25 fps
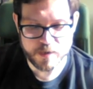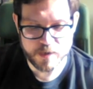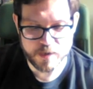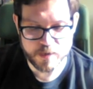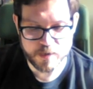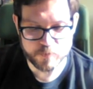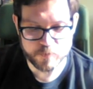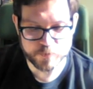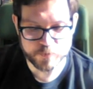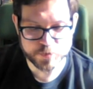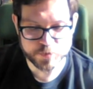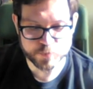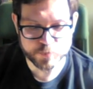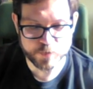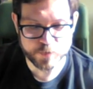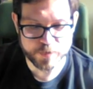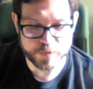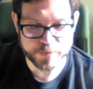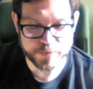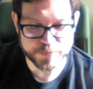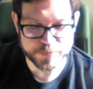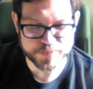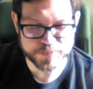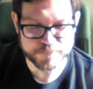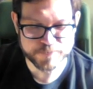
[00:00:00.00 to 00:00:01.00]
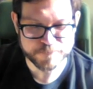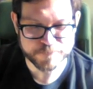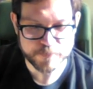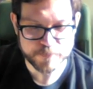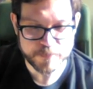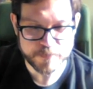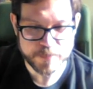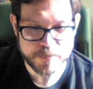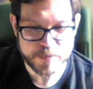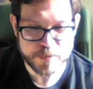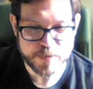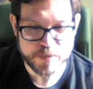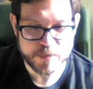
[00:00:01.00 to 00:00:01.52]
which was
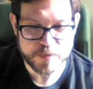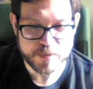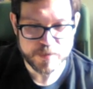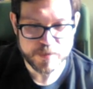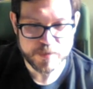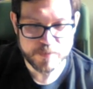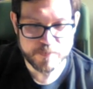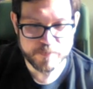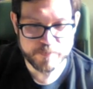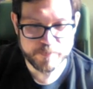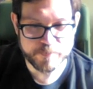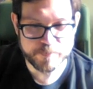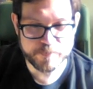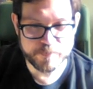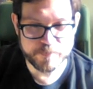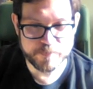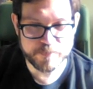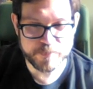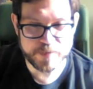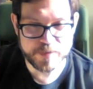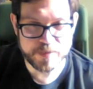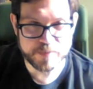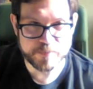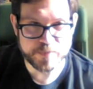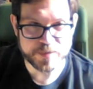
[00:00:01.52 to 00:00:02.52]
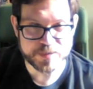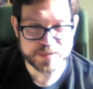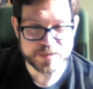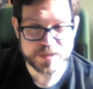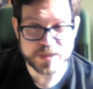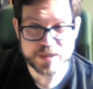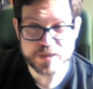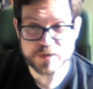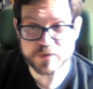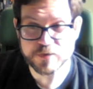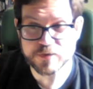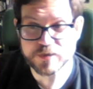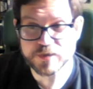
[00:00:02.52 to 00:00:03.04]

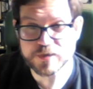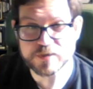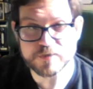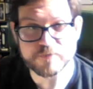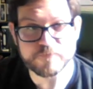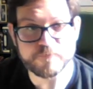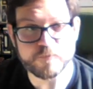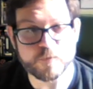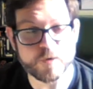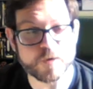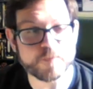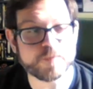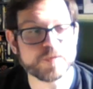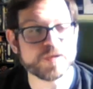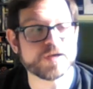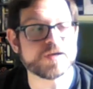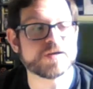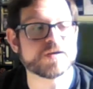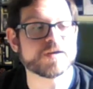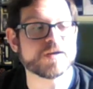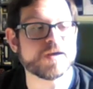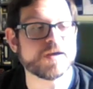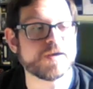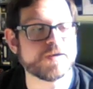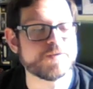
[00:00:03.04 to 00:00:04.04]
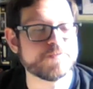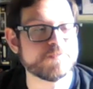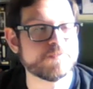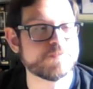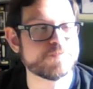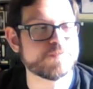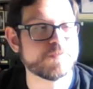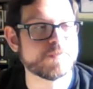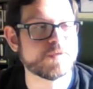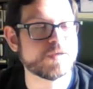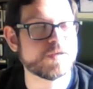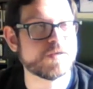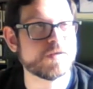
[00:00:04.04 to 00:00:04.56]
particularly in a 4-player
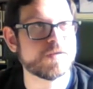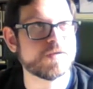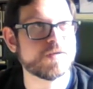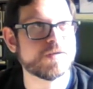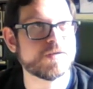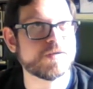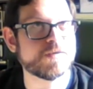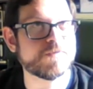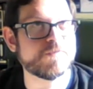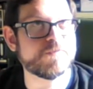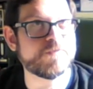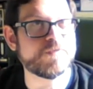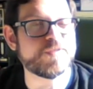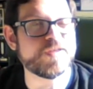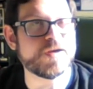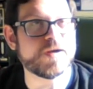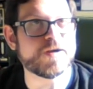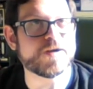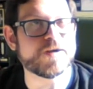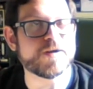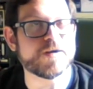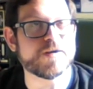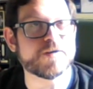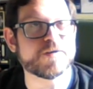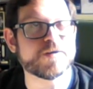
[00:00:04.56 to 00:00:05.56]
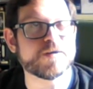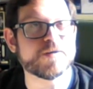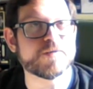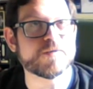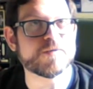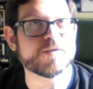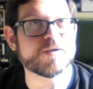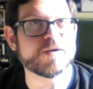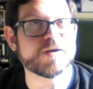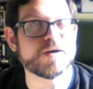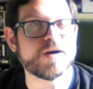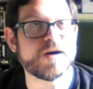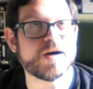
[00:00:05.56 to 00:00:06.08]
game,
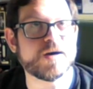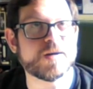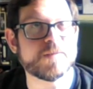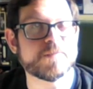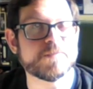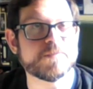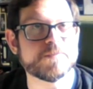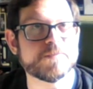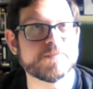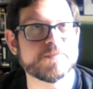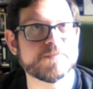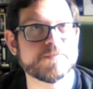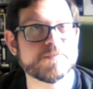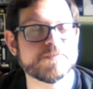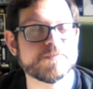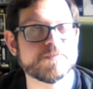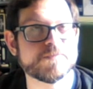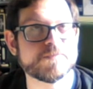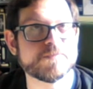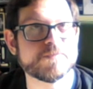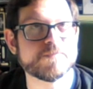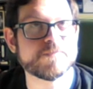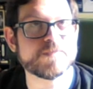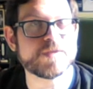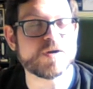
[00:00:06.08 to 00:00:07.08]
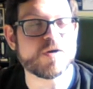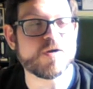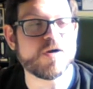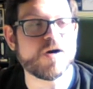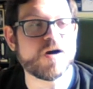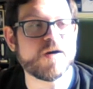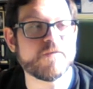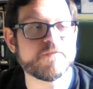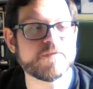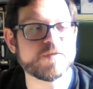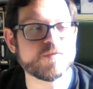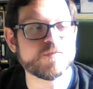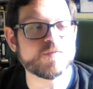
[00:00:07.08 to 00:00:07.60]
there
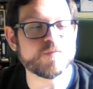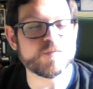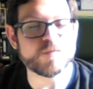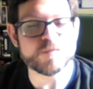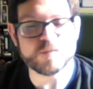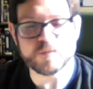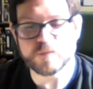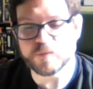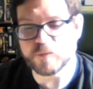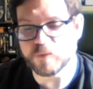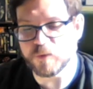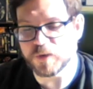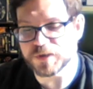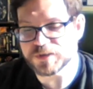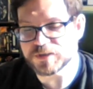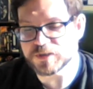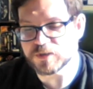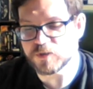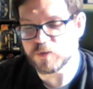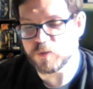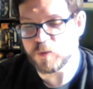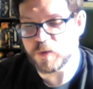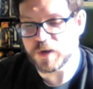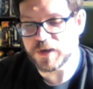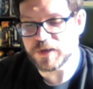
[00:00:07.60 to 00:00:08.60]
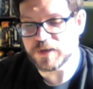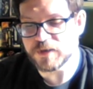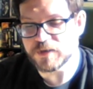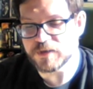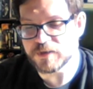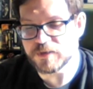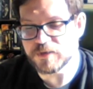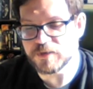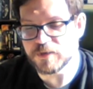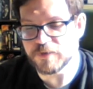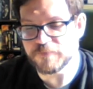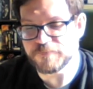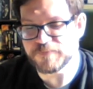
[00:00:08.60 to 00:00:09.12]
often wasn't quite
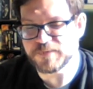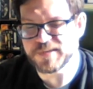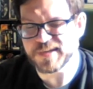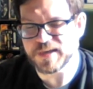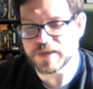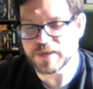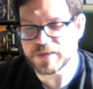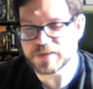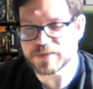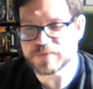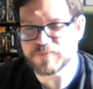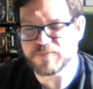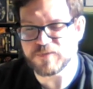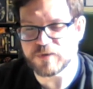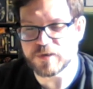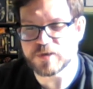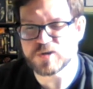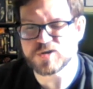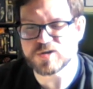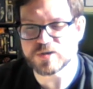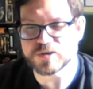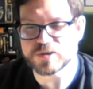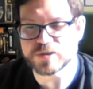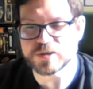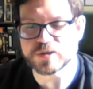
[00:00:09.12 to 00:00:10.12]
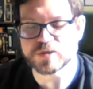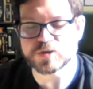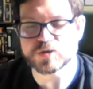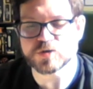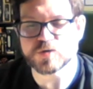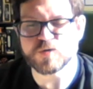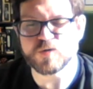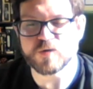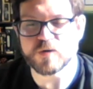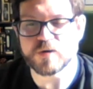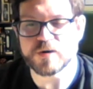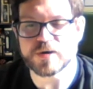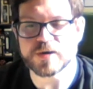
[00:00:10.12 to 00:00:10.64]
enough dice for interesting
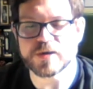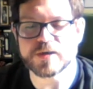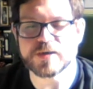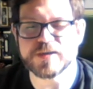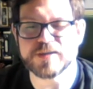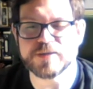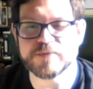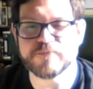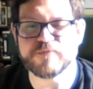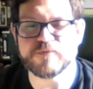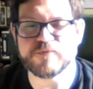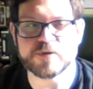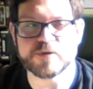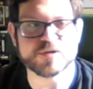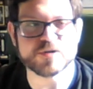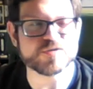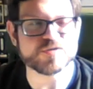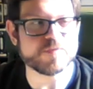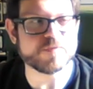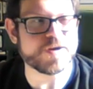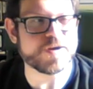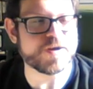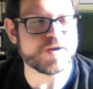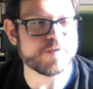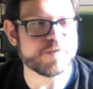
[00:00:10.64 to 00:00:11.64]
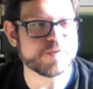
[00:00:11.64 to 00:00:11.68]
scoring in the first round